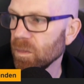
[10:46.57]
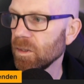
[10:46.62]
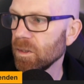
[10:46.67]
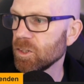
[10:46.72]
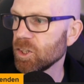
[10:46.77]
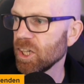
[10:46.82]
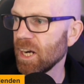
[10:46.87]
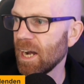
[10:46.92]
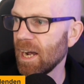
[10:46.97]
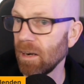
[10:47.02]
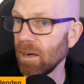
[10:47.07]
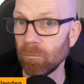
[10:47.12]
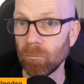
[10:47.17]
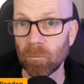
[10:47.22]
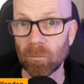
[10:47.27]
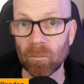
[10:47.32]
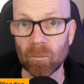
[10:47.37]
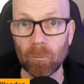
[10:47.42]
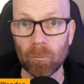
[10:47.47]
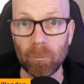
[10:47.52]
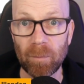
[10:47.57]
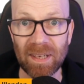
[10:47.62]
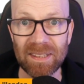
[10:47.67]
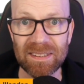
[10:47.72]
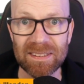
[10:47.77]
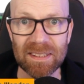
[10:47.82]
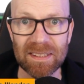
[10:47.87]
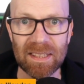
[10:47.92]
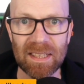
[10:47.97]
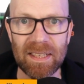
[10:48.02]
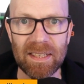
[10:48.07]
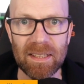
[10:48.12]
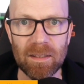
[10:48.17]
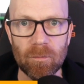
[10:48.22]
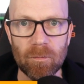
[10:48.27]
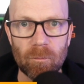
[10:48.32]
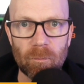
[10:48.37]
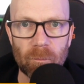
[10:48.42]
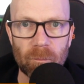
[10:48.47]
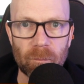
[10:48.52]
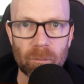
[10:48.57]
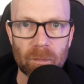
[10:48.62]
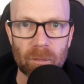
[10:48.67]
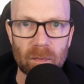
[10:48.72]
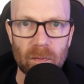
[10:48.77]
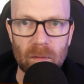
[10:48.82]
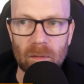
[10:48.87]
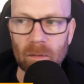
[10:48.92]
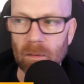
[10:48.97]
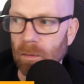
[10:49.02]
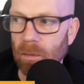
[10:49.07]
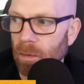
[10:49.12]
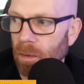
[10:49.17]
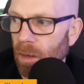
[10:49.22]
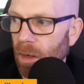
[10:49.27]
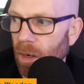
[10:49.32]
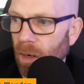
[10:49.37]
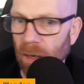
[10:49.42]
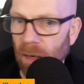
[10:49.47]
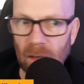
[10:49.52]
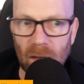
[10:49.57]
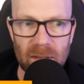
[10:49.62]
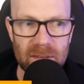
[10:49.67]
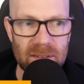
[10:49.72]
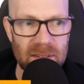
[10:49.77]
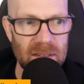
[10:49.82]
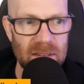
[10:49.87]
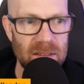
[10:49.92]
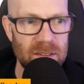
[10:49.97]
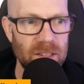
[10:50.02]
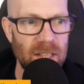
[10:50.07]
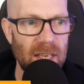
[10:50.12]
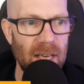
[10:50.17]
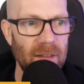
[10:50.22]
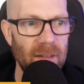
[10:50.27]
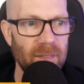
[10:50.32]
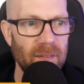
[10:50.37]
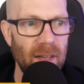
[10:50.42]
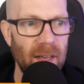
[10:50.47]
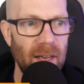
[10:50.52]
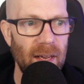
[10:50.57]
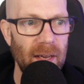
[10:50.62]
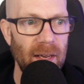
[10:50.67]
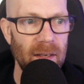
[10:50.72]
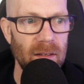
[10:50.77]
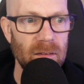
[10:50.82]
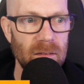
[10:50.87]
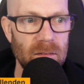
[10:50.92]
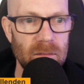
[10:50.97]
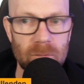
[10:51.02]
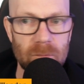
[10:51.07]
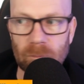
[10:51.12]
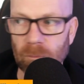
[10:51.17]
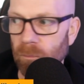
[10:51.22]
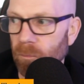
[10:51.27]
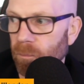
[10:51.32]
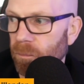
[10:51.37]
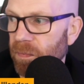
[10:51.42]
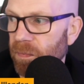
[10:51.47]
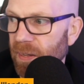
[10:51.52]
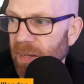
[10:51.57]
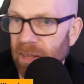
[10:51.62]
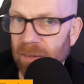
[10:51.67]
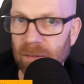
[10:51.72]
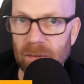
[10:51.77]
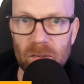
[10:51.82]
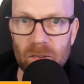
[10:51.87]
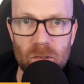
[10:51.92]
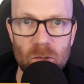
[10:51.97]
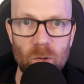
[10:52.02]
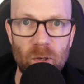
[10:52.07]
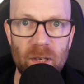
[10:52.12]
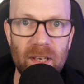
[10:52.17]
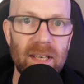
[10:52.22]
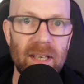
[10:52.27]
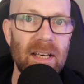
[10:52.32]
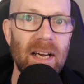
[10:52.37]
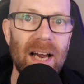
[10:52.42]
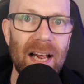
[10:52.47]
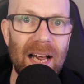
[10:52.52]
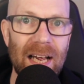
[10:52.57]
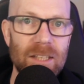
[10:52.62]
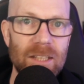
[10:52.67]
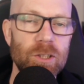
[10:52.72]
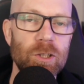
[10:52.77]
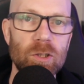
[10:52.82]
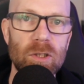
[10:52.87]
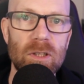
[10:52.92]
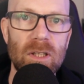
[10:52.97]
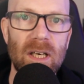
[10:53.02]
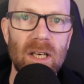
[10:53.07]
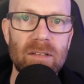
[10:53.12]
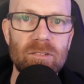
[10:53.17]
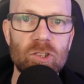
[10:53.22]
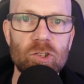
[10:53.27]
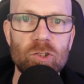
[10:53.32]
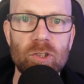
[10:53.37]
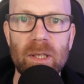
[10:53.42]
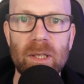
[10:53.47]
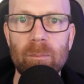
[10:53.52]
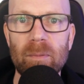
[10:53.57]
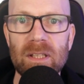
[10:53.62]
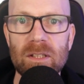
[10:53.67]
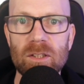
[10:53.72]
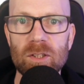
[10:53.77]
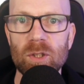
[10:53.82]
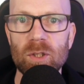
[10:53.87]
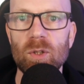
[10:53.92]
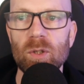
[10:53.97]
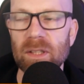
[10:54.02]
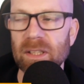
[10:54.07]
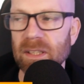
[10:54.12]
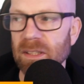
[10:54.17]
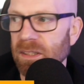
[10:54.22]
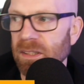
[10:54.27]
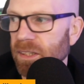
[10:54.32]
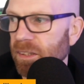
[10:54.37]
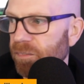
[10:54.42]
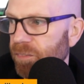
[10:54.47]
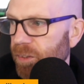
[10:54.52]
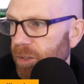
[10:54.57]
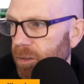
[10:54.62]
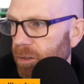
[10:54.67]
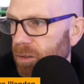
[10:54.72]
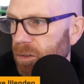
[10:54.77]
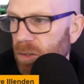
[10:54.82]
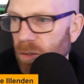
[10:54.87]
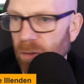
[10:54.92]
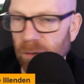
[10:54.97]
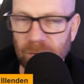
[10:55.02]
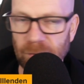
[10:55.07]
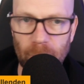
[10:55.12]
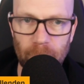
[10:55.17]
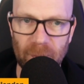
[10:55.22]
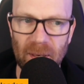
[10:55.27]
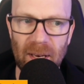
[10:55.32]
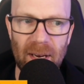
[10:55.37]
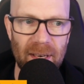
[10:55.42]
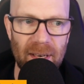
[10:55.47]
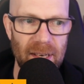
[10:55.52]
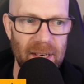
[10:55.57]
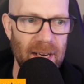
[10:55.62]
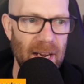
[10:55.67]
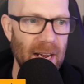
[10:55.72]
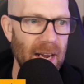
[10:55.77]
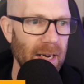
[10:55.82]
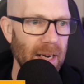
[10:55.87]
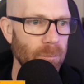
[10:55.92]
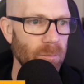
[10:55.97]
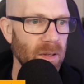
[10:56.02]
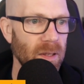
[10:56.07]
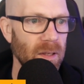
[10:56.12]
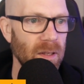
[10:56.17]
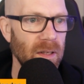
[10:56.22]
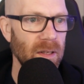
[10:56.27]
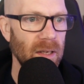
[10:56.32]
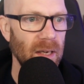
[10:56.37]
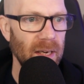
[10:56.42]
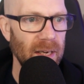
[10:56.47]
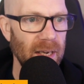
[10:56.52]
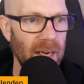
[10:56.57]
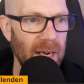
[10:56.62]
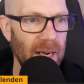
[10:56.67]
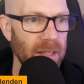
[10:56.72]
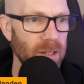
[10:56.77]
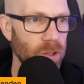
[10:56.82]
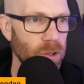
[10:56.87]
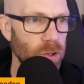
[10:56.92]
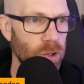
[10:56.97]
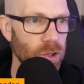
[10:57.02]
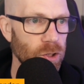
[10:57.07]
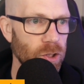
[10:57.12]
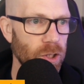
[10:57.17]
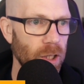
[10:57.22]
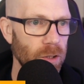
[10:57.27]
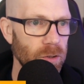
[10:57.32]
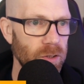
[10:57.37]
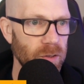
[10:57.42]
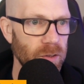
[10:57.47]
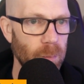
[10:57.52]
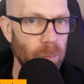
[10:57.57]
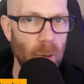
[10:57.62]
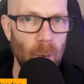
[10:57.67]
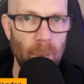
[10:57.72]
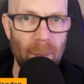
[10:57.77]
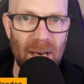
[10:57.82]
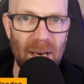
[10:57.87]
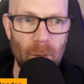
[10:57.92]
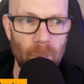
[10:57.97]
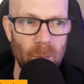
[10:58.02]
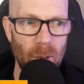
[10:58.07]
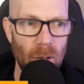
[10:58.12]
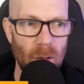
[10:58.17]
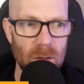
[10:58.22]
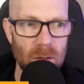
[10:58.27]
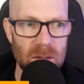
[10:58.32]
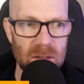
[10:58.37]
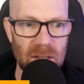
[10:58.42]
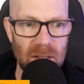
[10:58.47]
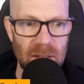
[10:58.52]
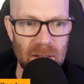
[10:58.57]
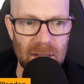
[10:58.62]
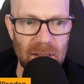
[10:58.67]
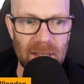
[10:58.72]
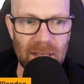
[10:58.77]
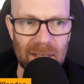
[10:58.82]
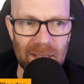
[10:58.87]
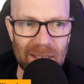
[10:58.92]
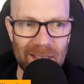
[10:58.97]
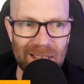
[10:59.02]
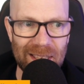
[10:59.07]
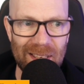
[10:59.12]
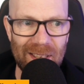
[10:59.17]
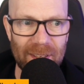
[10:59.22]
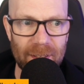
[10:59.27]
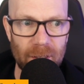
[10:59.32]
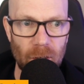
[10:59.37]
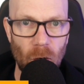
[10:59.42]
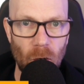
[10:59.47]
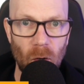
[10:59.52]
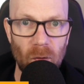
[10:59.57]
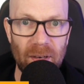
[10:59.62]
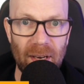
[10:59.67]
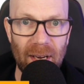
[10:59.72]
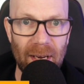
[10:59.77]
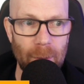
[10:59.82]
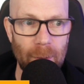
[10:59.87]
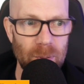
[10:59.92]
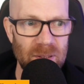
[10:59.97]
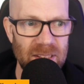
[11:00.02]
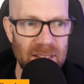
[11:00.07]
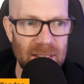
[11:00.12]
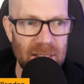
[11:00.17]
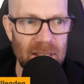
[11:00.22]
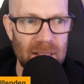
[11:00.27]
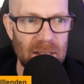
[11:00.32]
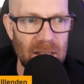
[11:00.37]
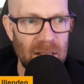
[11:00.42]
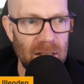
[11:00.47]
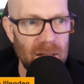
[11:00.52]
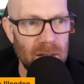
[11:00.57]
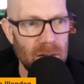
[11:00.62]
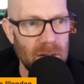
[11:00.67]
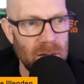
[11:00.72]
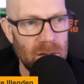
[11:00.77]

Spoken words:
chat, basically highlighting the chat there in the screen as you're live streaming, talking to viewers, or if you're playing a game, again, you can just go to the pop-out box, click on a particular